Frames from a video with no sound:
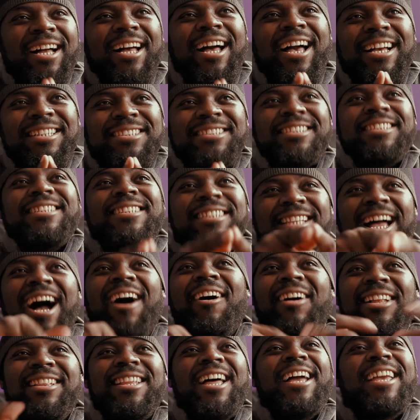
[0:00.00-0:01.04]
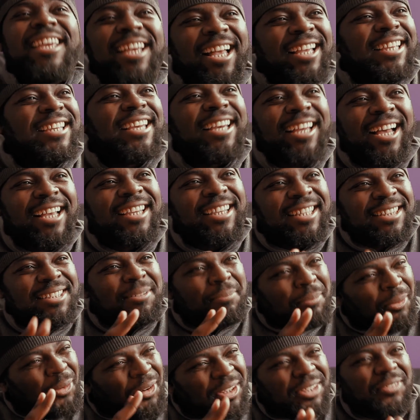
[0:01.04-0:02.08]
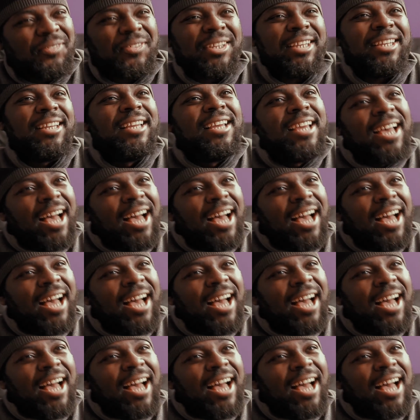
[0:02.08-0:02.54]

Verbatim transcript: I actually now I like it. I get I get the point of it.